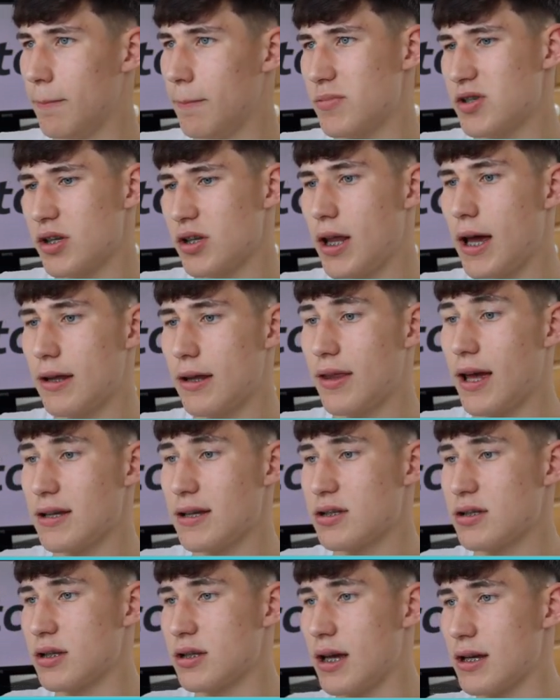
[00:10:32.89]
So
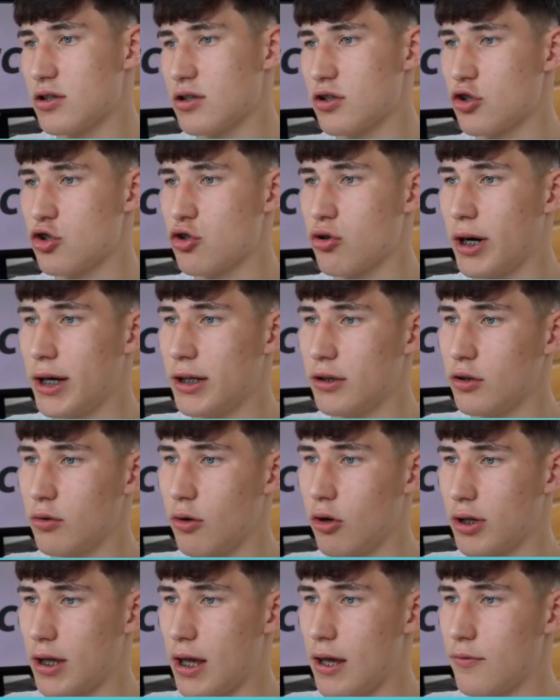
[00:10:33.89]
that's the trade that
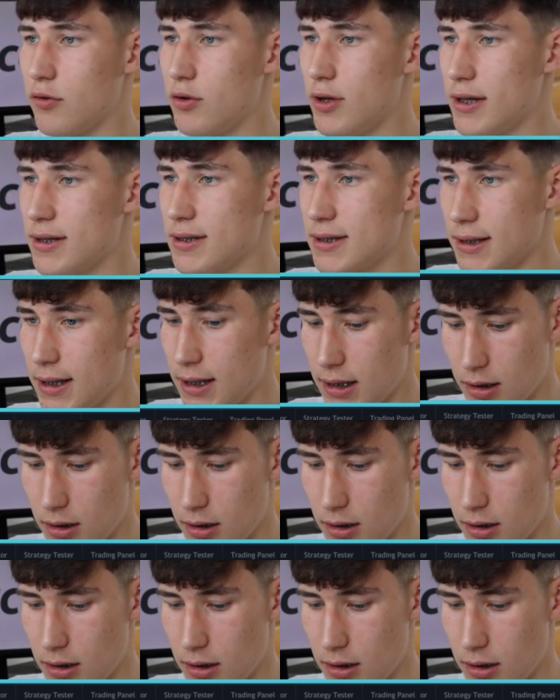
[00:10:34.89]
I gave you yesterday,